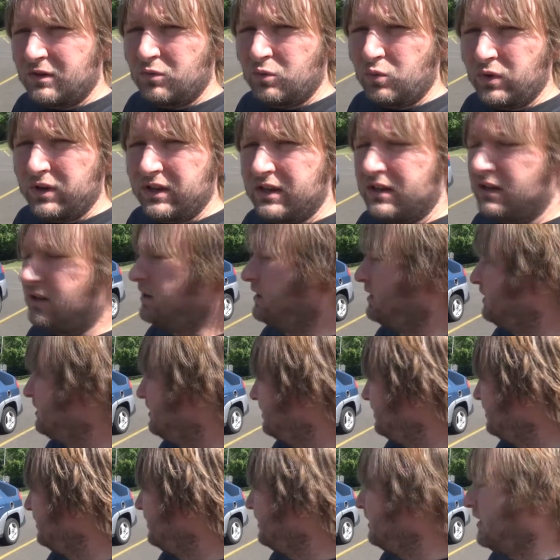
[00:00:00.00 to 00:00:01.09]
We
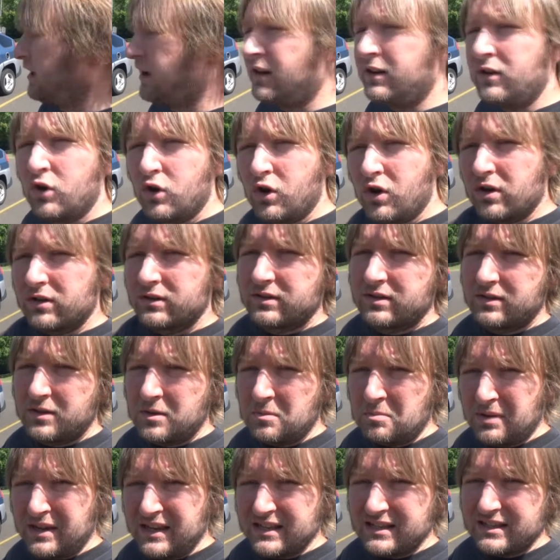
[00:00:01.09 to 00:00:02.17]
unhooked
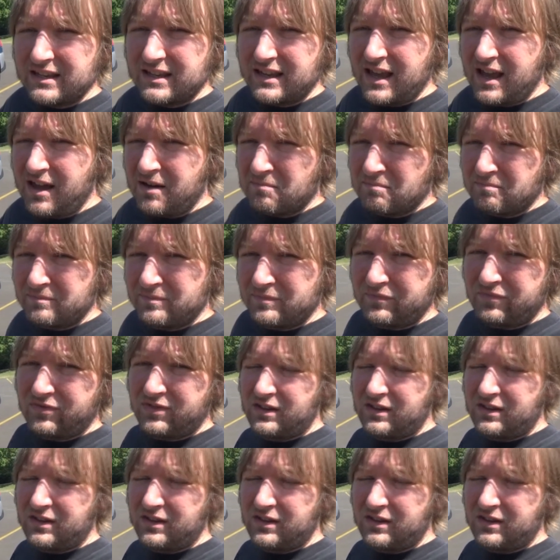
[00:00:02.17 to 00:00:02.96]
the PCM,